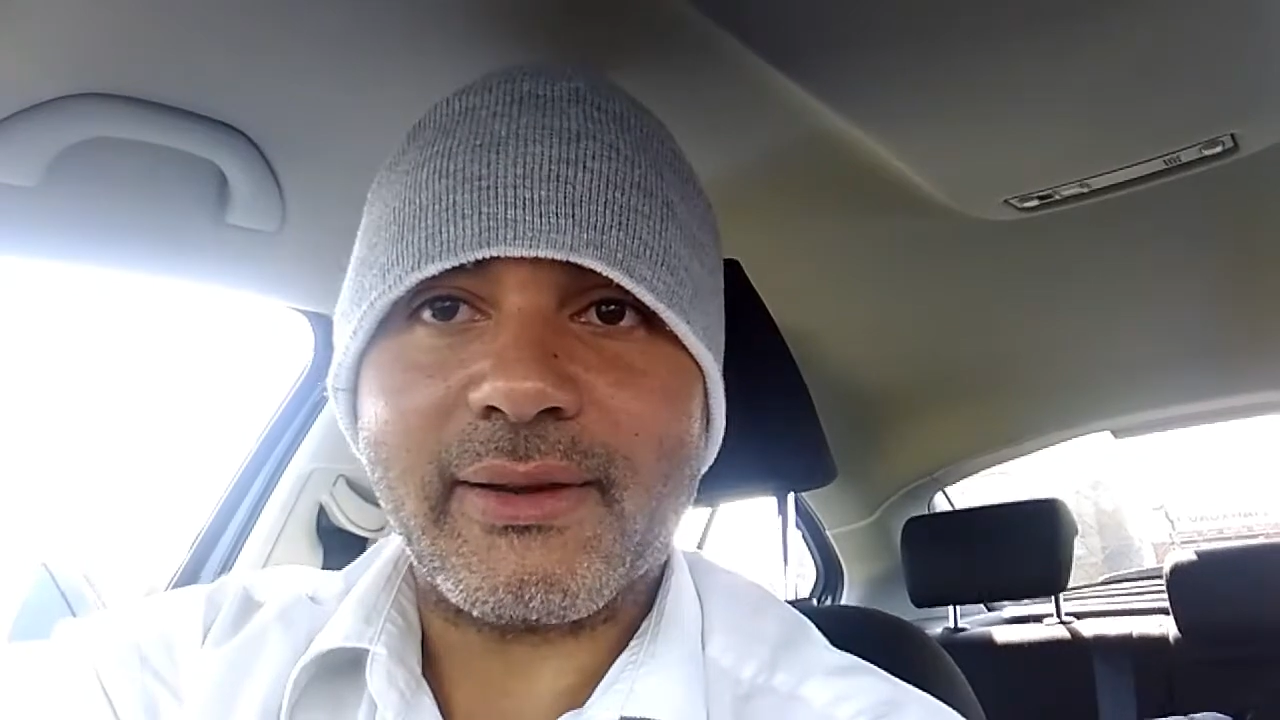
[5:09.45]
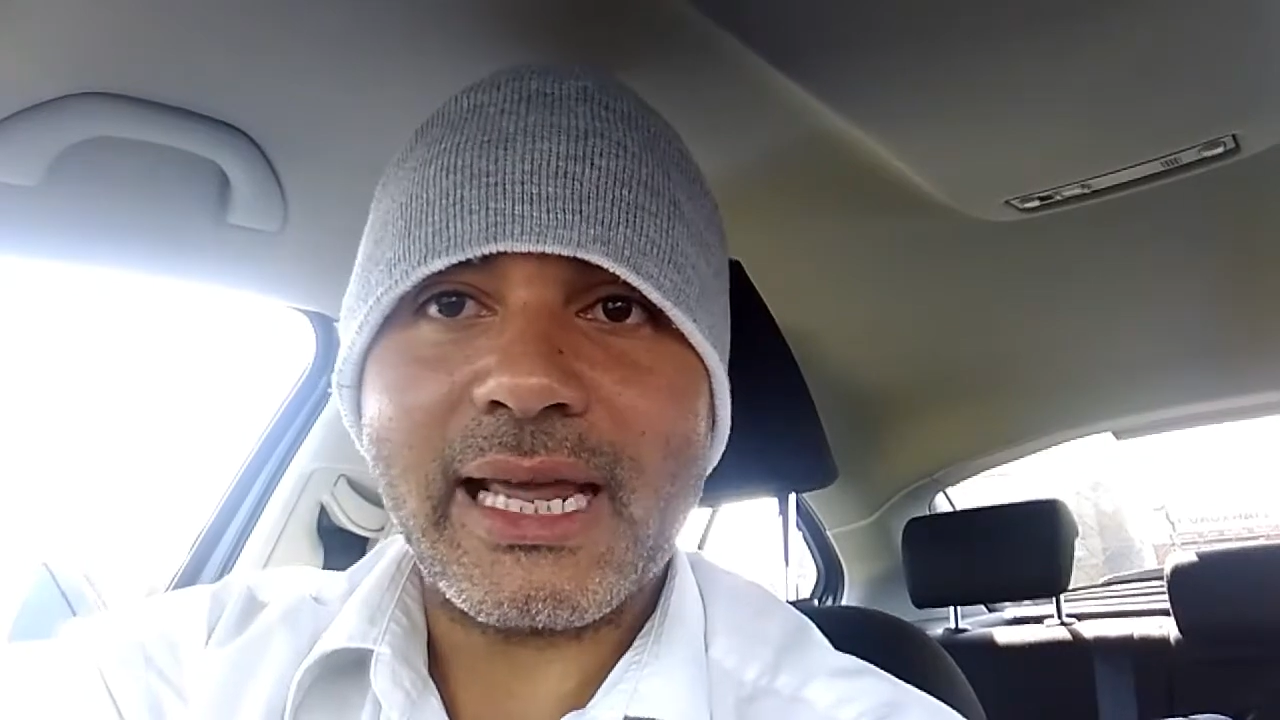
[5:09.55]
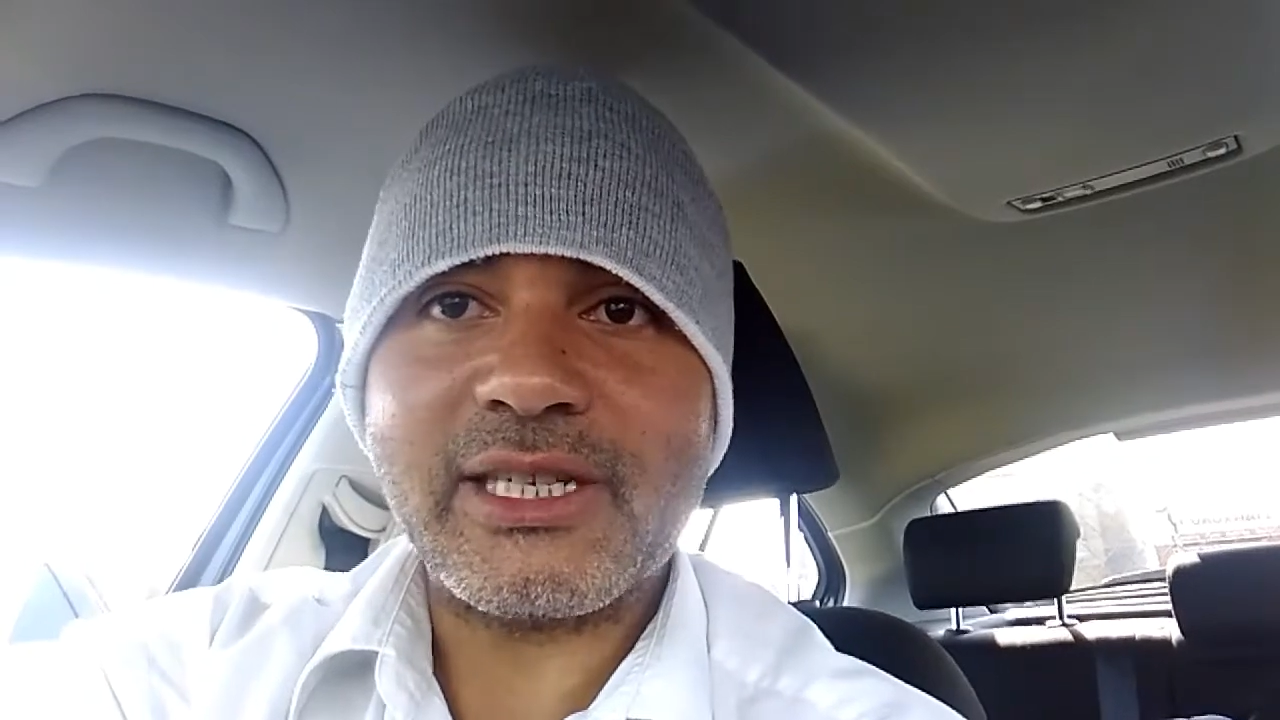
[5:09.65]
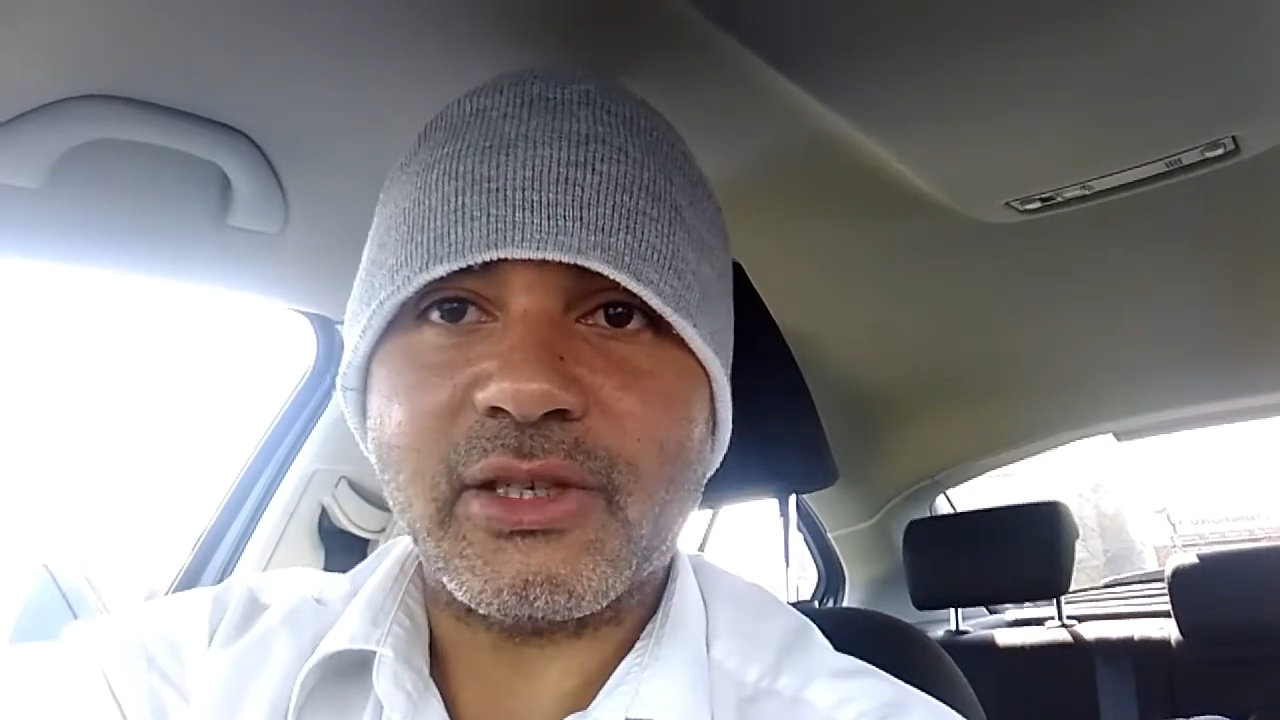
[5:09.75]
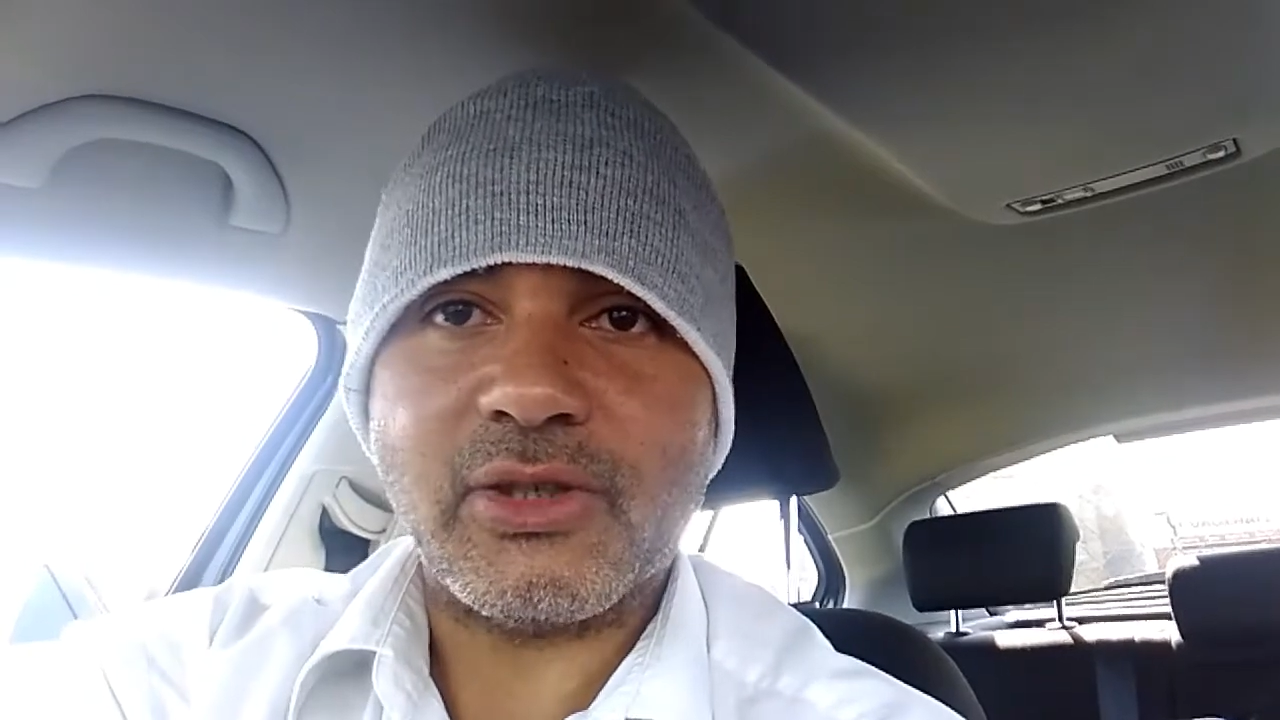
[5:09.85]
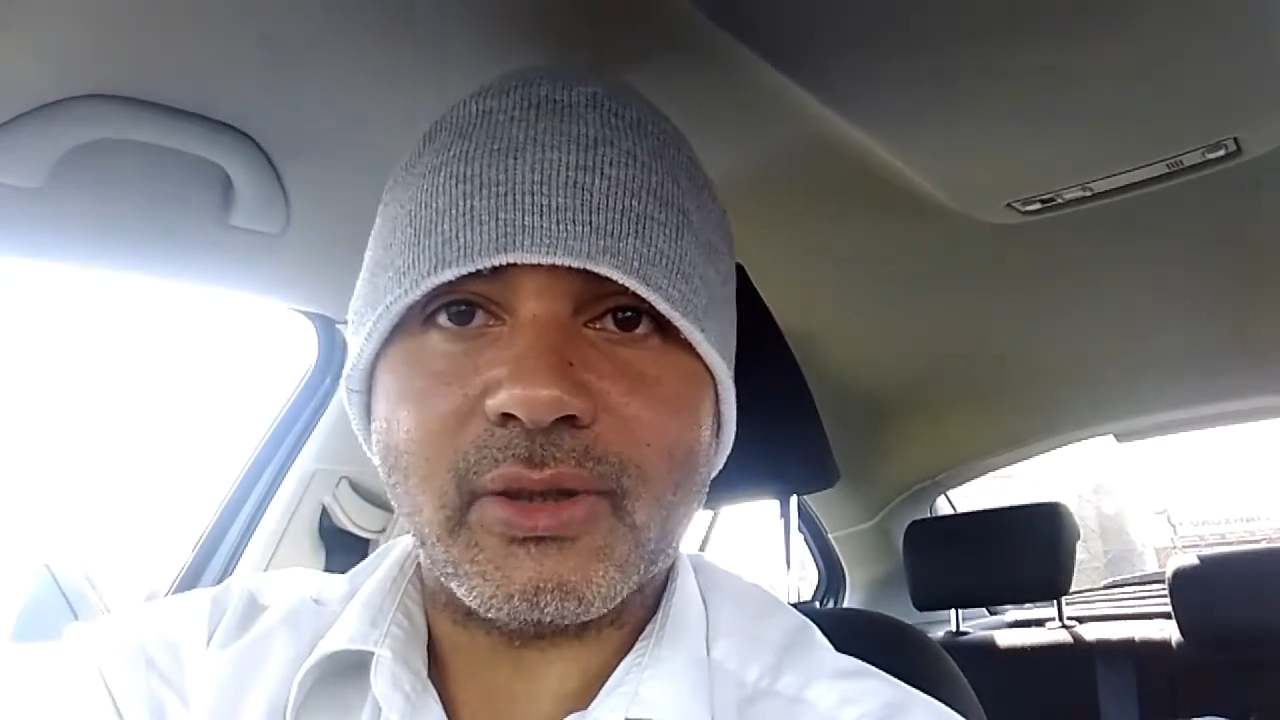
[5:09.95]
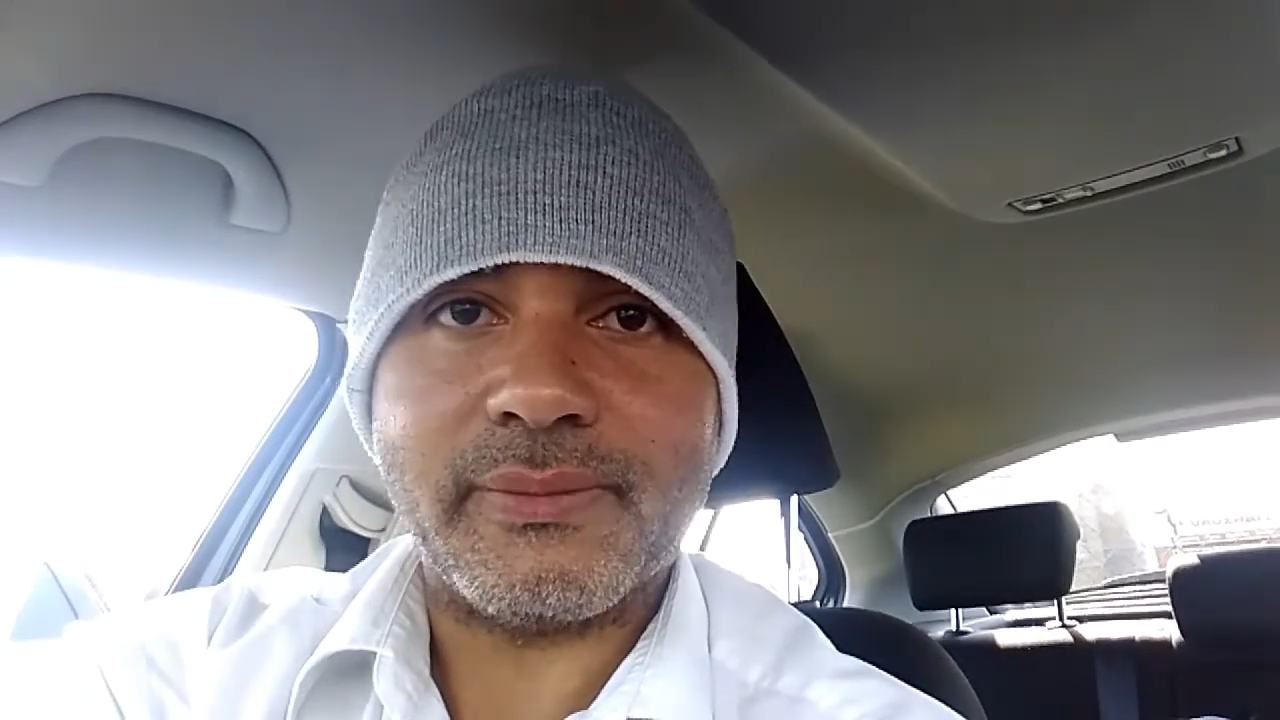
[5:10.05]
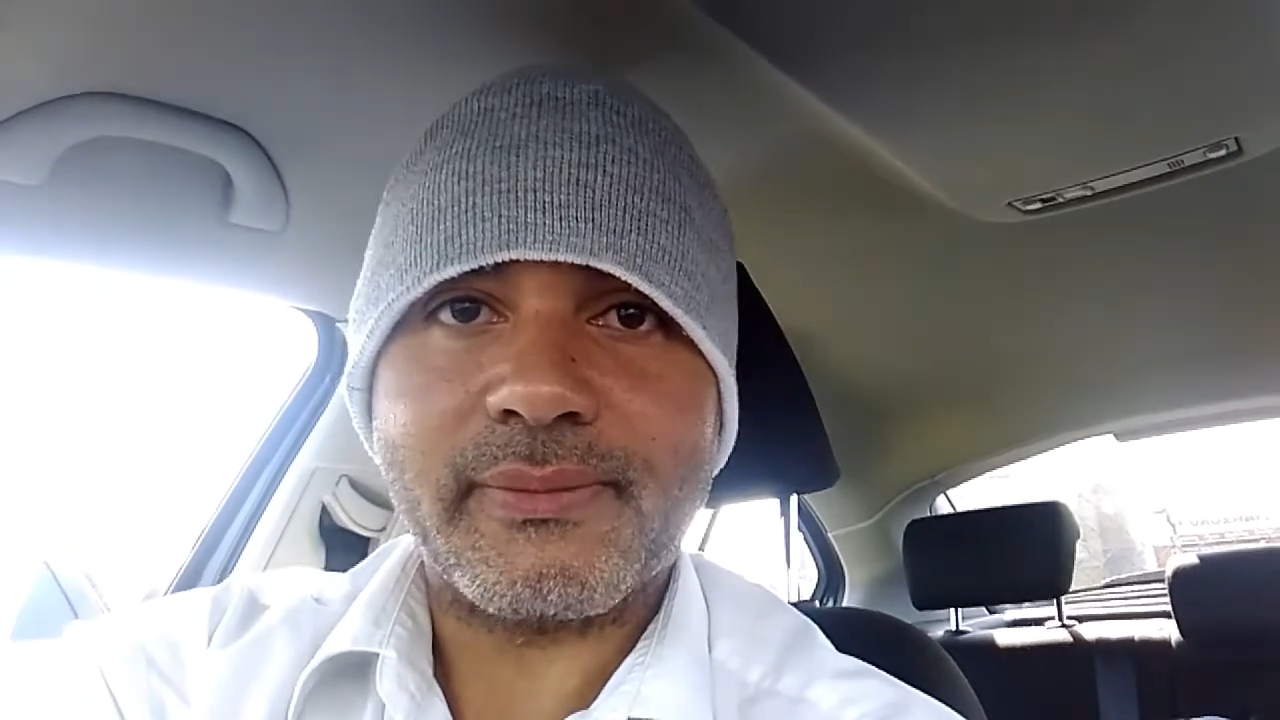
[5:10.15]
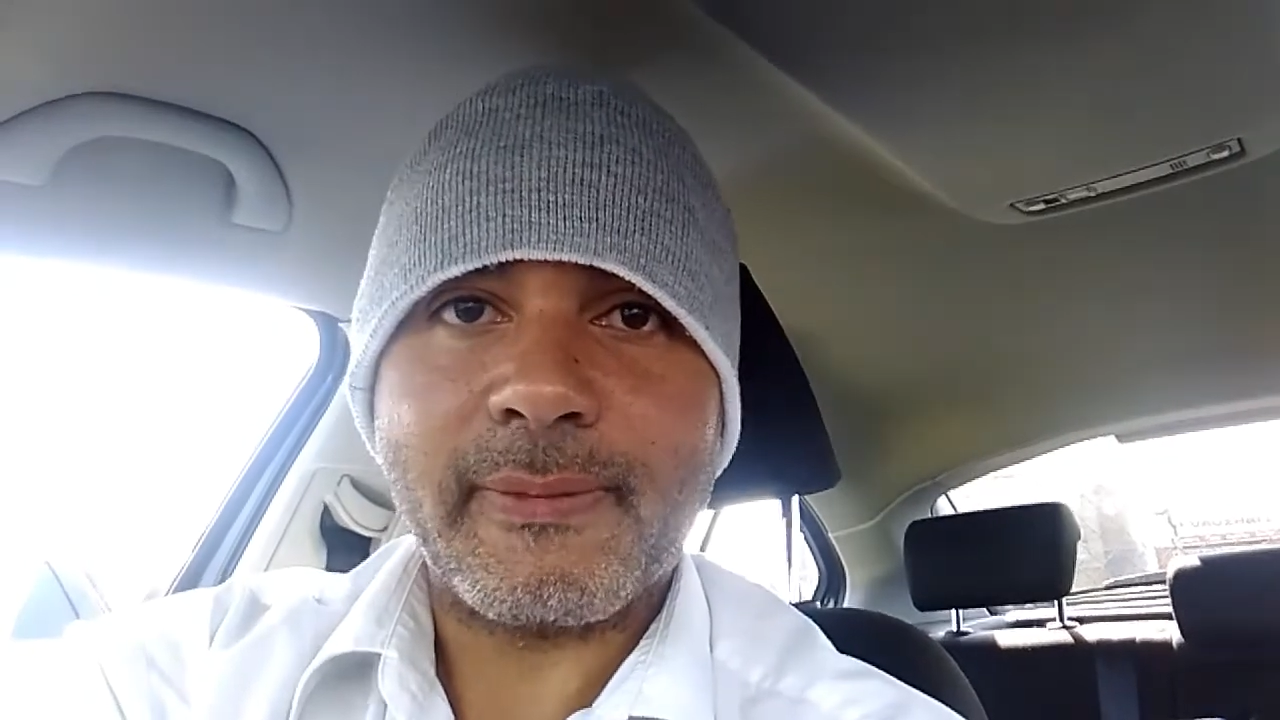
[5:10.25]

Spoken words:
residue,